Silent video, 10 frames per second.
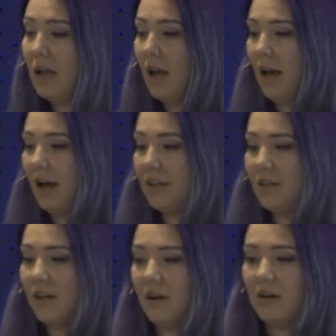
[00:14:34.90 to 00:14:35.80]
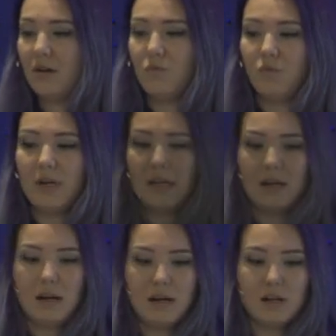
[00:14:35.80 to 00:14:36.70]
And we
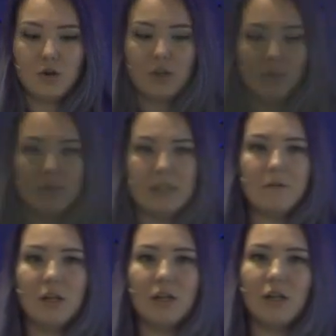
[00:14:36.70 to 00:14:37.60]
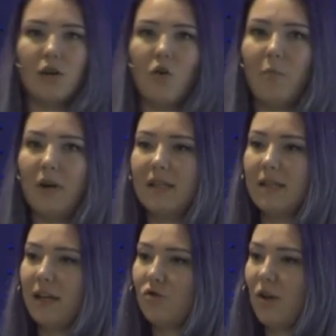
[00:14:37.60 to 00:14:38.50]
are talking with different companies
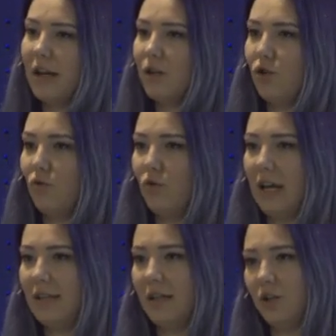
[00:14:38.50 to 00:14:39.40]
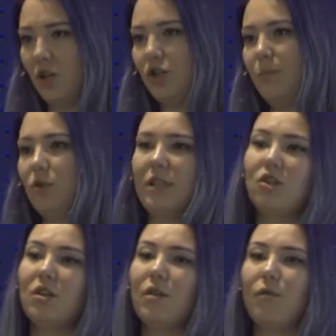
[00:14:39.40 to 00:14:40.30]
and trying to get the internship
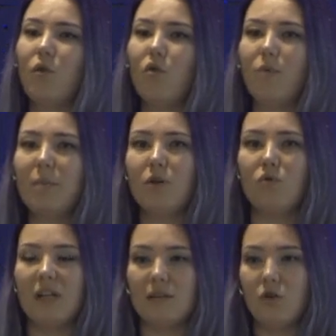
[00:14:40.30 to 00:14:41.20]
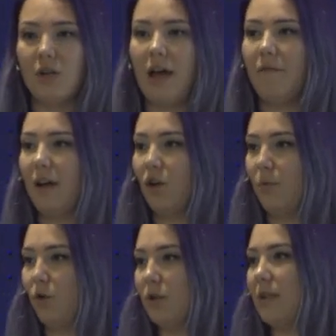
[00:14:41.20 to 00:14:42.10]
position for women who does not have any
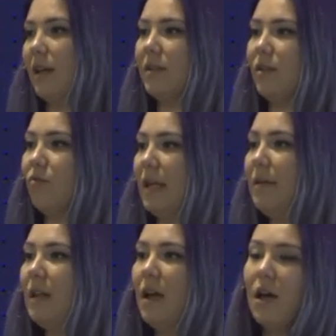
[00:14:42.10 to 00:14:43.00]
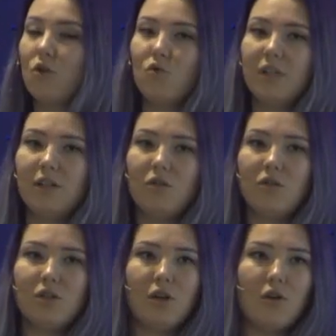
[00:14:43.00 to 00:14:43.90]
computer science degree, who did
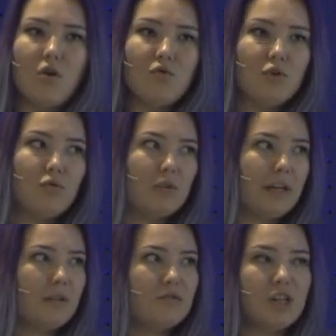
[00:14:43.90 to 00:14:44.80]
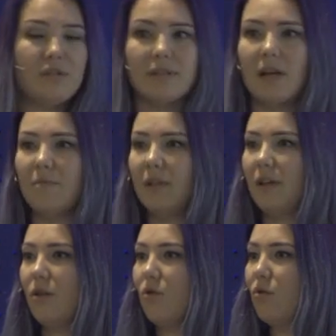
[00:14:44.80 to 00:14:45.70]
not go to like General
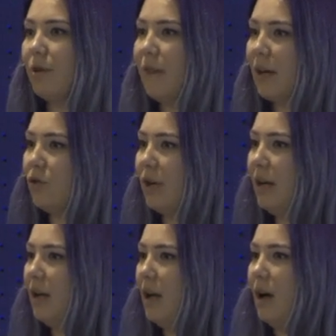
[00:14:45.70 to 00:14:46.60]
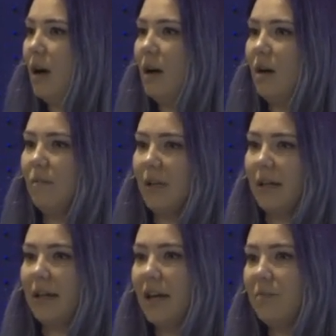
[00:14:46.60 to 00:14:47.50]
Assembly or Code Factory, like
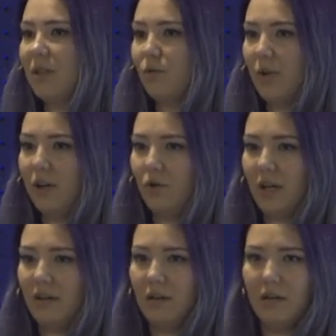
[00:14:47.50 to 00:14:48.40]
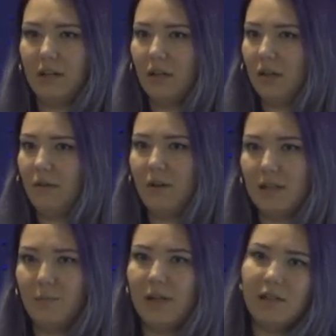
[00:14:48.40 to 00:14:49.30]
academies where you can, like in a
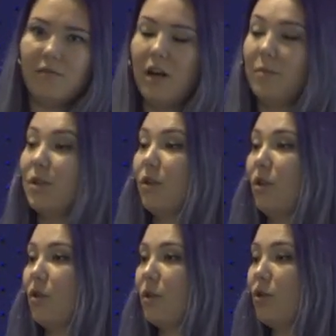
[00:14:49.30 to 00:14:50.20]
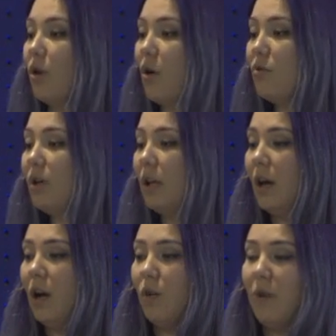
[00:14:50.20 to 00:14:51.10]
fast-paced environment, you learn to code.
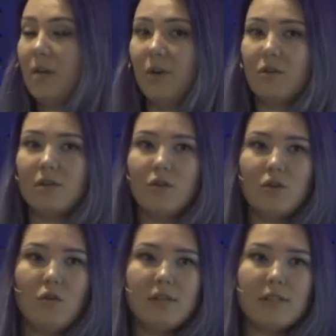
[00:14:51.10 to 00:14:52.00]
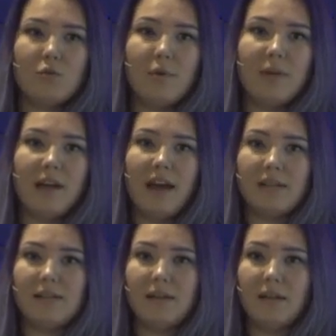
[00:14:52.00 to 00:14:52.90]
Why? Because not all of these women
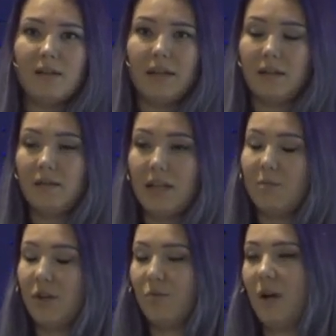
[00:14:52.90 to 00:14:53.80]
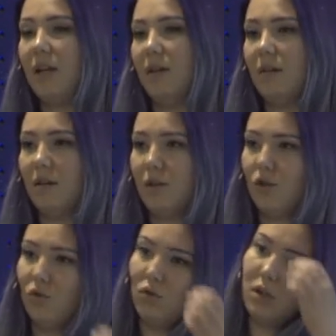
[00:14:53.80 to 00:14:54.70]
has like that much money and
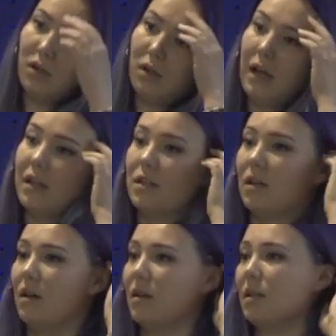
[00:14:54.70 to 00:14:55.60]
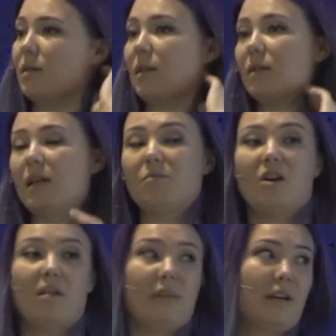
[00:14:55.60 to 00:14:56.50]
at the same
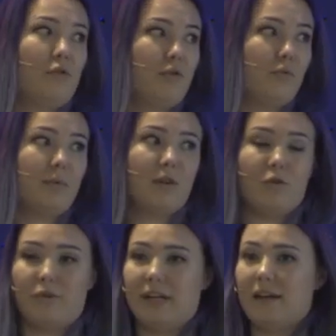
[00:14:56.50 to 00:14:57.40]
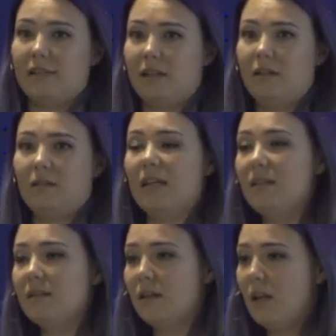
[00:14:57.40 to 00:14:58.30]
time, like a lot of women already have
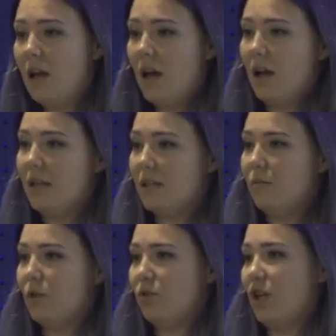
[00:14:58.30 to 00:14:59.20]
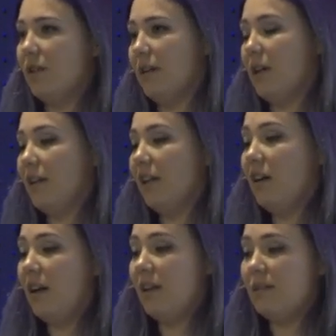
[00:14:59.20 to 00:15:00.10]
kids and they want to change their
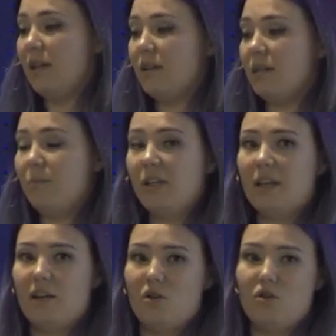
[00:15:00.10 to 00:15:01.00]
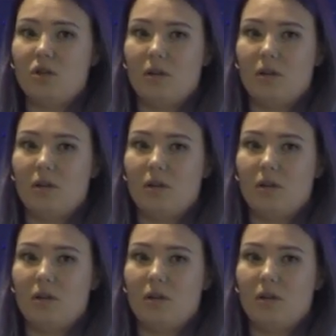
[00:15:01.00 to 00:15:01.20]
career and they simply cannot